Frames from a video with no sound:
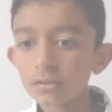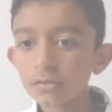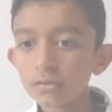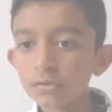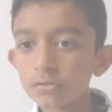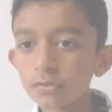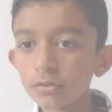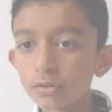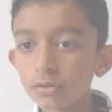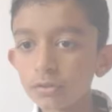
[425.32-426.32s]

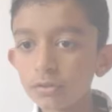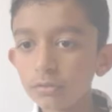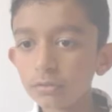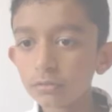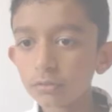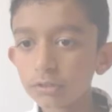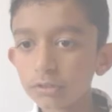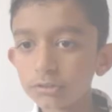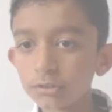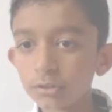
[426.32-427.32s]
So let's
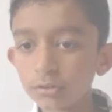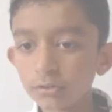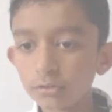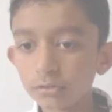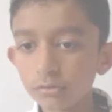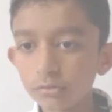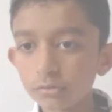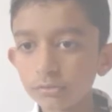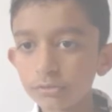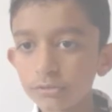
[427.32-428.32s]
go
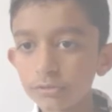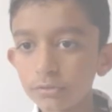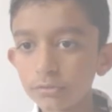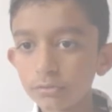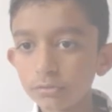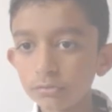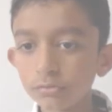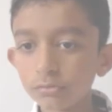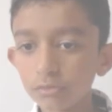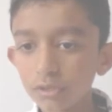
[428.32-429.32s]
to
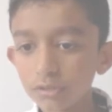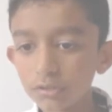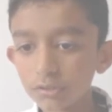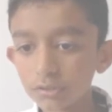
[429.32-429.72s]
looks,